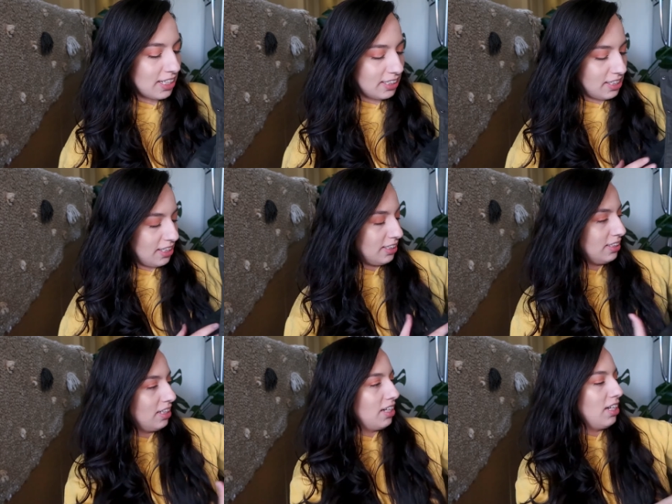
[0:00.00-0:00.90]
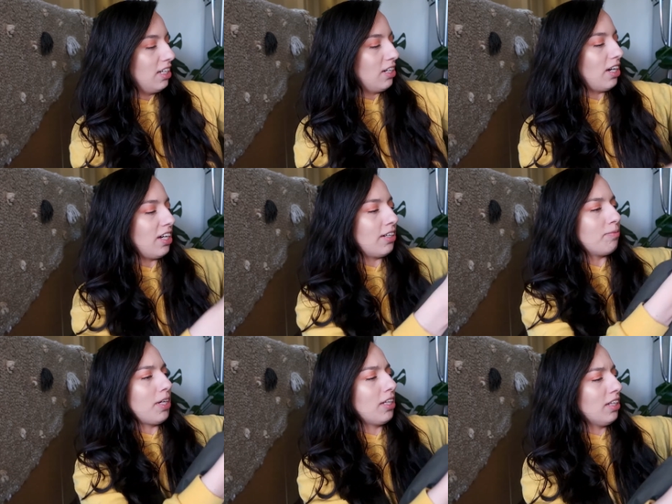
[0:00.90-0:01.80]
It's this,
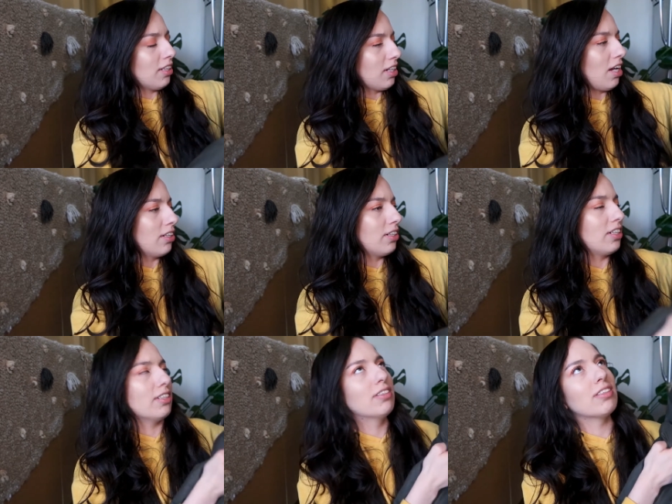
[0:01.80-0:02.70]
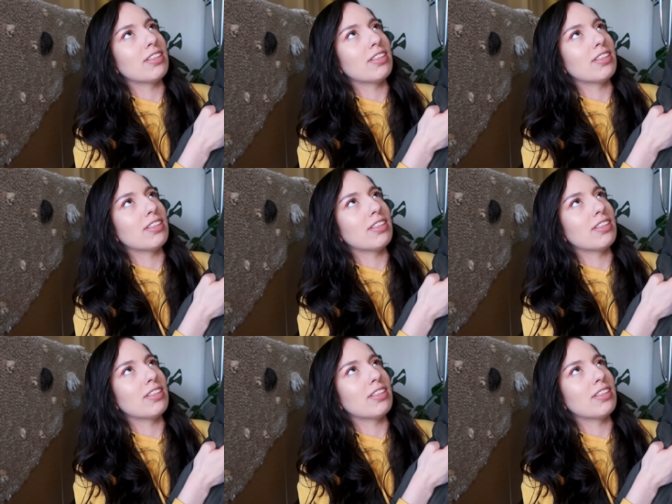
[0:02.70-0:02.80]
I think the color